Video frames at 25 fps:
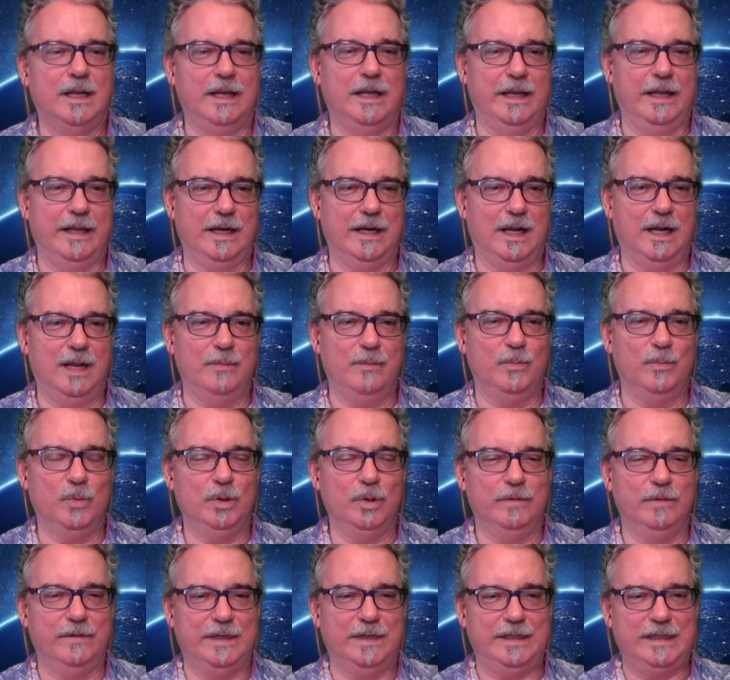And I'm
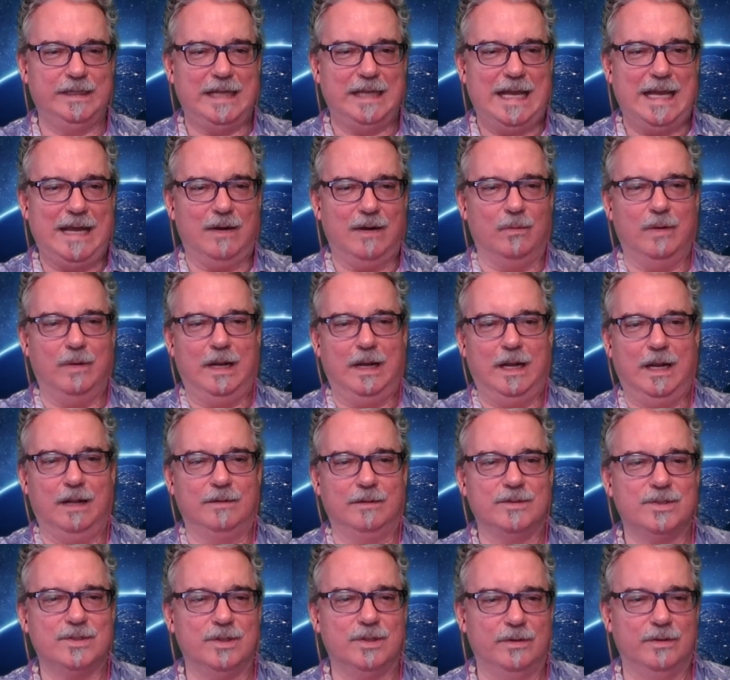moving that
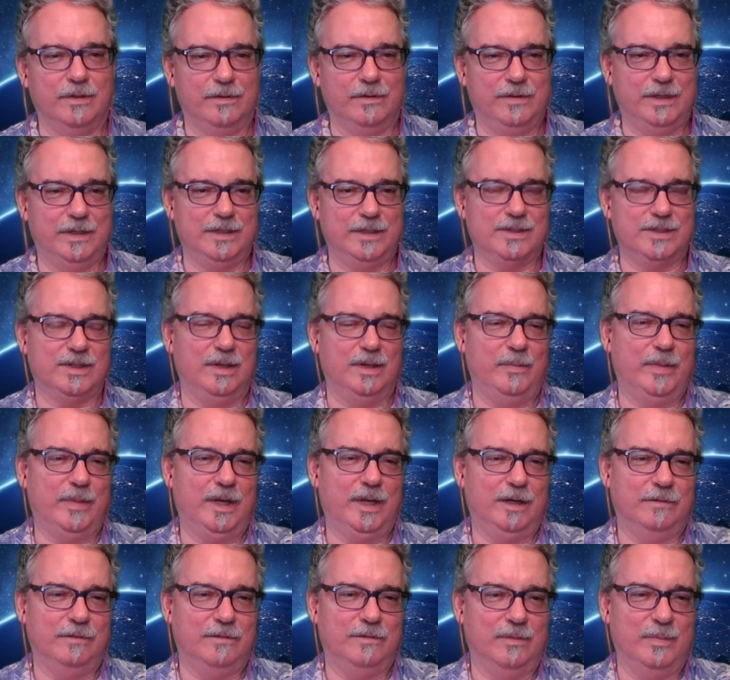around so that things get
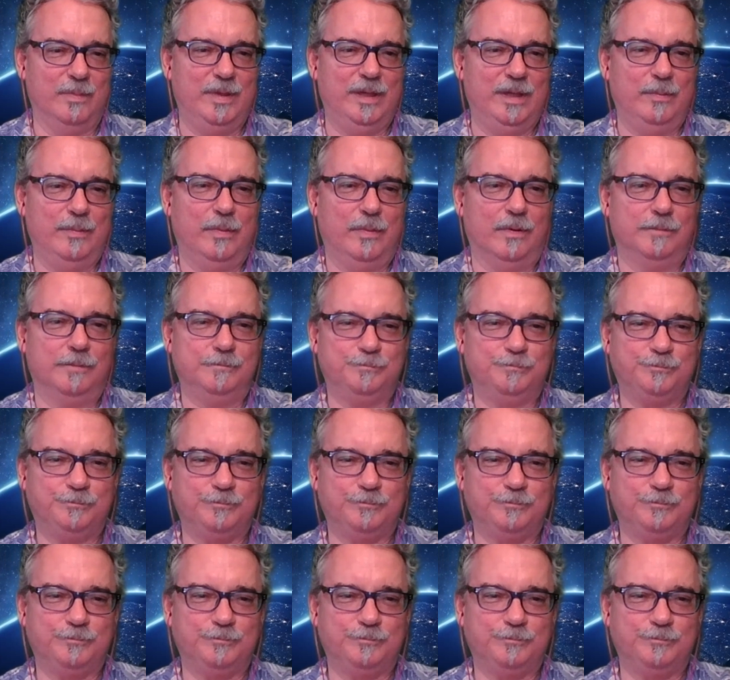better for people.